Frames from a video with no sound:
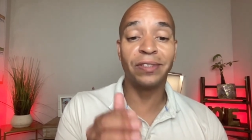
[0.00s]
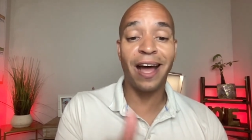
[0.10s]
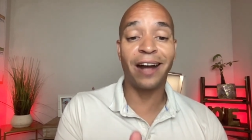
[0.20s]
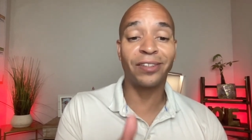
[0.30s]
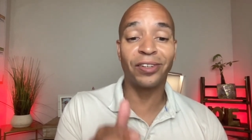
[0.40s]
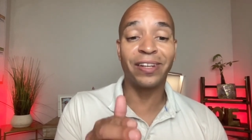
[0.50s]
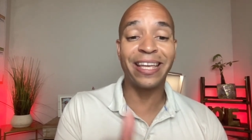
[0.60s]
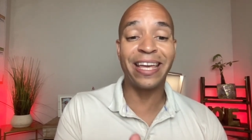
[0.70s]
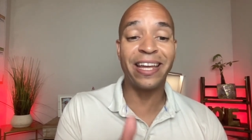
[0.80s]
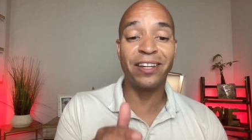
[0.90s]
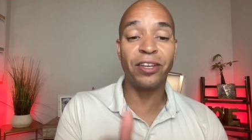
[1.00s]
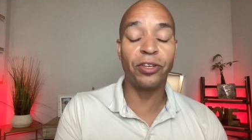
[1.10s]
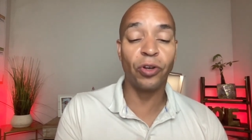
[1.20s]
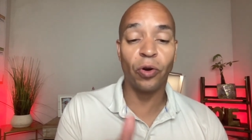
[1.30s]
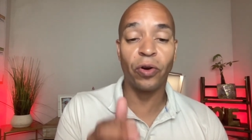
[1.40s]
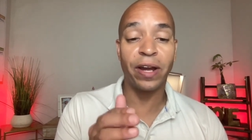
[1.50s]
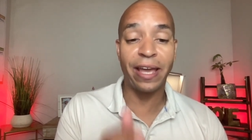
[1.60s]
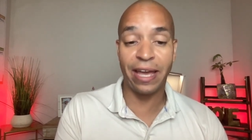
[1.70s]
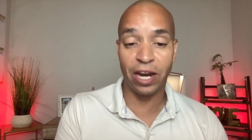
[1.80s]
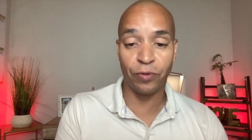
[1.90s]
doctor in your
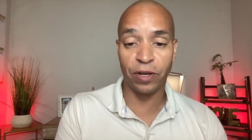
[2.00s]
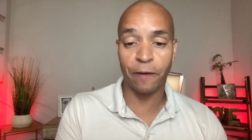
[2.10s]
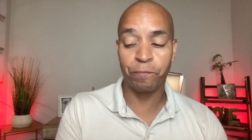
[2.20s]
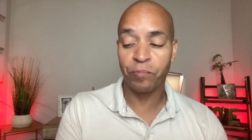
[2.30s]
area.